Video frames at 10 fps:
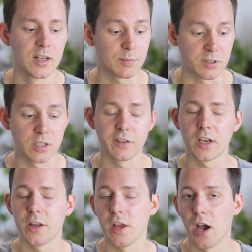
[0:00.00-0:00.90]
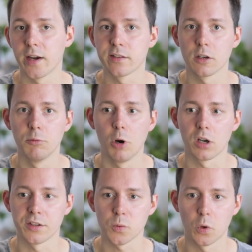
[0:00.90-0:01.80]
specifically the ISO
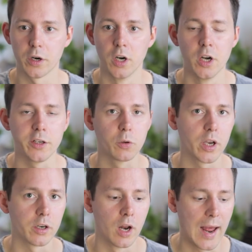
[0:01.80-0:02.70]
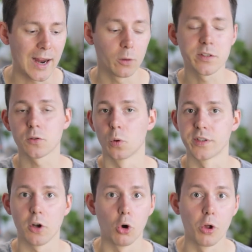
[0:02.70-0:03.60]
models, where you can
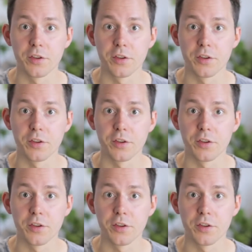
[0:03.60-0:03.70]
outsource all